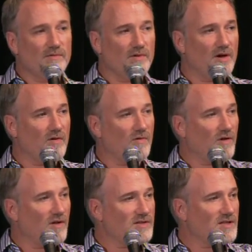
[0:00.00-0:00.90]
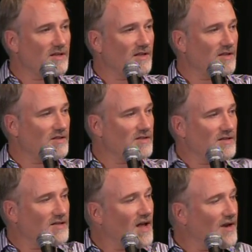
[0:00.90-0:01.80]
you know, suddenly this
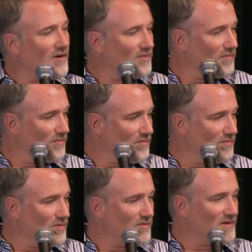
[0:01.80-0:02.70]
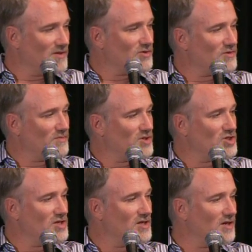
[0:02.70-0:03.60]
entire movie industry
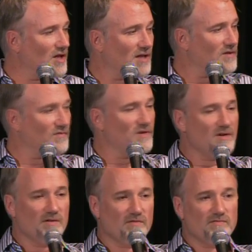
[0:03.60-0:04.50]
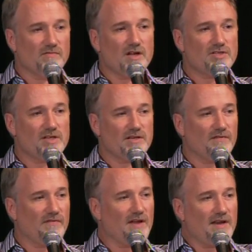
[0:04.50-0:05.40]
machine like rushing to
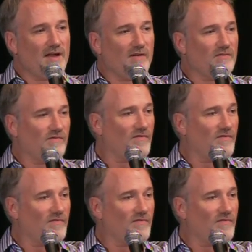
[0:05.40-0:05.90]
find a